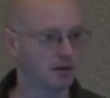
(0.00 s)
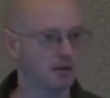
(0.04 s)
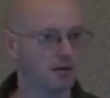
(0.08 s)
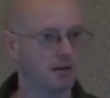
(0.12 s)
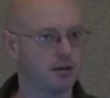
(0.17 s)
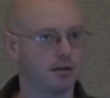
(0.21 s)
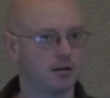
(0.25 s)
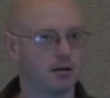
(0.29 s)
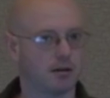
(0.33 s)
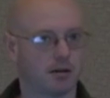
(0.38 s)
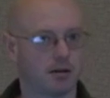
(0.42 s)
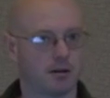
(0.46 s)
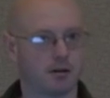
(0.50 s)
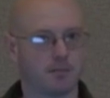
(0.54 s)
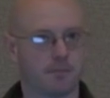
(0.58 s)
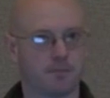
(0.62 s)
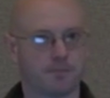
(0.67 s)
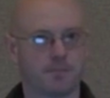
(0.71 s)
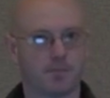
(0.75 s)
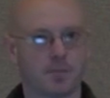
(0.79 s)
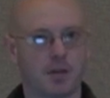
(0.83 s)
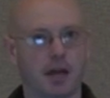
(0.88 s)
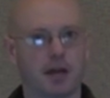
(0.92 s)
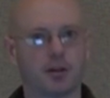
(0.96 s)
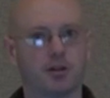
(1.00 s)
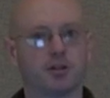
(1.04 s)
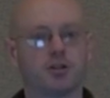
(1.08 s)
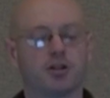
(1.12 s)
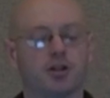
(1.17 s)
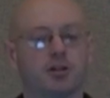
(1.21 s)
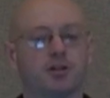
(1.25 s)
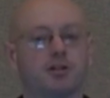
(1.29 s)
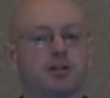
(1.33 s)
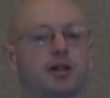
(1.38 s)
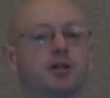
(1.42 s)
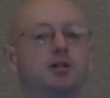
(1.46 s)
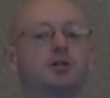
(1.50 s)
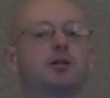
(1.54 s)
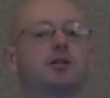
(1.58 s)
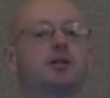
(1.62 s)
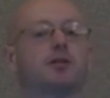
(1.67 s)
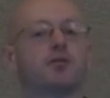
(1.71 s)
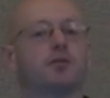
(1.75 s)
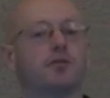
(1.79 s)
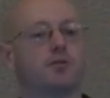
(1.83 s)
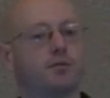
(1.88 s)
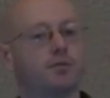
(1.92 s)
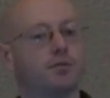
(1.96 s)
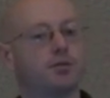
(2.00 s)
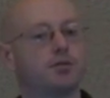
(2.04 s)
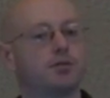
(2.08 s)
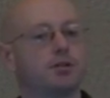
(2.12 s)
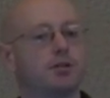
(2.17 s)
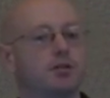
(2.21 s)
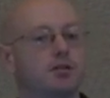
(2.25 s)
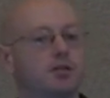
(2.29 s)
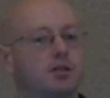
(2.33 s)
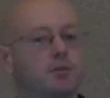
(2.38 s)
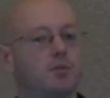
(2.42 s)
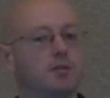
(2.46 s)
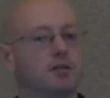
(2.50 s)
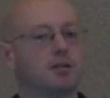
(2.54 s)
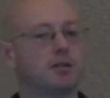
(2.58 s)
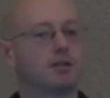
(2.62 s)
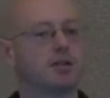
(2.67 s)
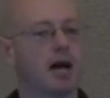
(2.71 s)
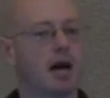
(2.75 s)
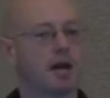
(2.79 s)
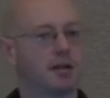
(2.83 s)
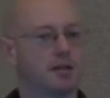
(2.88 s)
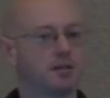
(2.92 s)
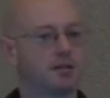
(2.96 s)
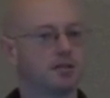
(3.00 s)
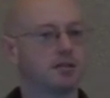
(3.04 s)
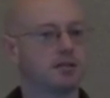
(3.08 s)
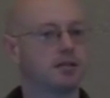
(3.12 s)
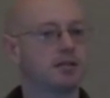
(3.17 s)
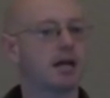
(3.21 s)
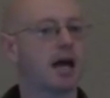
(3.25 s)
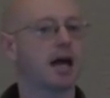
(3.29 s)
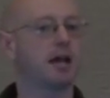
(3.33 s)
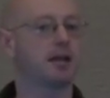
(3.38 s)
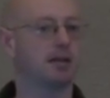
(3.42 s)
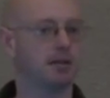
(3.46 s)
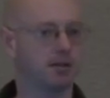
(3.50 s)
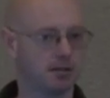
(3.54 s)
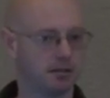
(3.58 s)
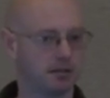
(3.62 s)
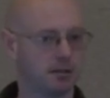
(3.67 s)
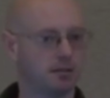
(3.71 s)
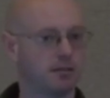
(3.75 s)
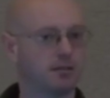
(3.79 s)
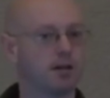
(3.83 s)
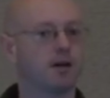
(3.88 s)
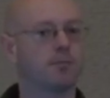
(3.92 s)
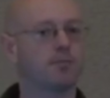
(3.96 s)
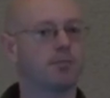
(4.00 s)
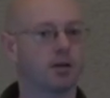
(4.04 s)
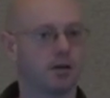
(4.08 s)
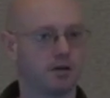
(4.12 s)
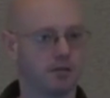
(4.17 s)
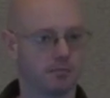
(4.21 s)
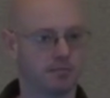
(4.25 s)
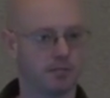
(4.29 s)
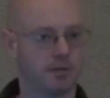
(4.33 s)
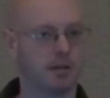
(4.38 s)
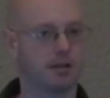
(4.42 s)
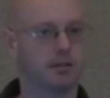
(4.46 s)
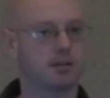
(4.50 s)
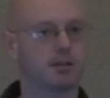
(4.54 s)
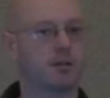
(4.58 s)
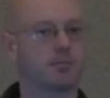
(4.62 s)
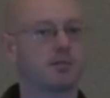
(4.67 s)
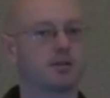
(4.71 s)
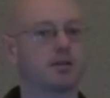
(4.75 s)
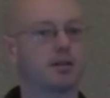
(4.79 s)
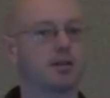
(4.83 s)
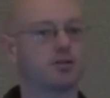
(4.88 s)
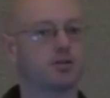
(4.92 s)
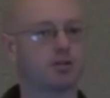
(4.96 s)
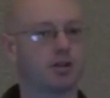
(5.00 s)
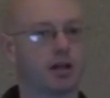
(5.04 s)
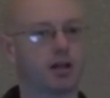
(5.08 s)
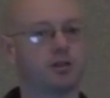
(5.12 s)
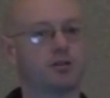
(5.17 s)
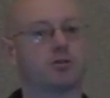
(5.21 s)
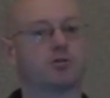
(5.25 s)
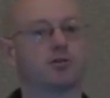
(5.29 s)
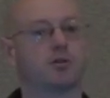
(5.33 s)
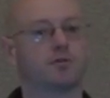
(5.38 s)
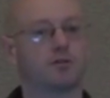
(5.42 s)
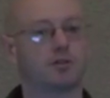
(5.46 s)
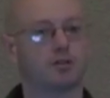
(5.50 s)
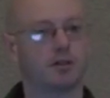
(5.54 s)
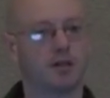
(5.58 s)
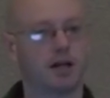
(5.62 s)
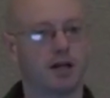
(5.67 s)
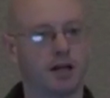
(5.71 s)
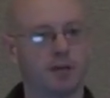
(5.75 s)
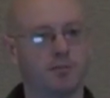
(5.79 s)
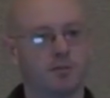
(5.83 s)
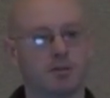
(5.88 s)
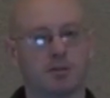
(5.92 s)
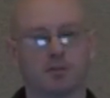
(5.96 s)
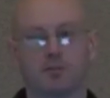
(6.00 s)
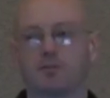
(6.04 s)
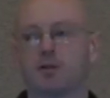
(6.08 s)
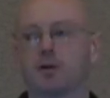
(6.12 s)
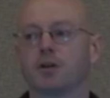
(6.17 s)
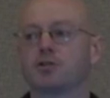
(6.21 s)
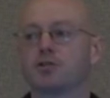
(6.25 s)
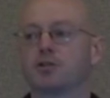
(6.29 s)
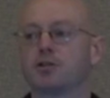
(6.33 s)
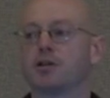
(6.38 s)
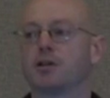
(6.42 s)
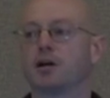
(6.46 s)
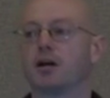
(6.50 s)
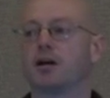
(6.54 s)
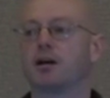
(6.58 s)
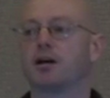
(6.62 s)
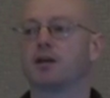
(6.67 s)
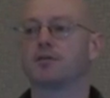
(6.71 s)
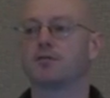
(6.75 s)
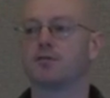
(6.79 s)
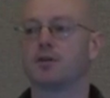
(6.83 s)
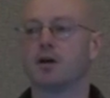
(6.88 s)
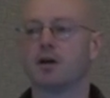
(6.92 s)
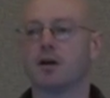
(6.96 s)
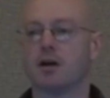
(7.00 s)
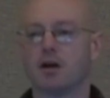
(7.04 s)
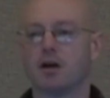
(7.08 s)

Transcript: The energy intensity of the food system is not a static number. It's something that changes over time as a function of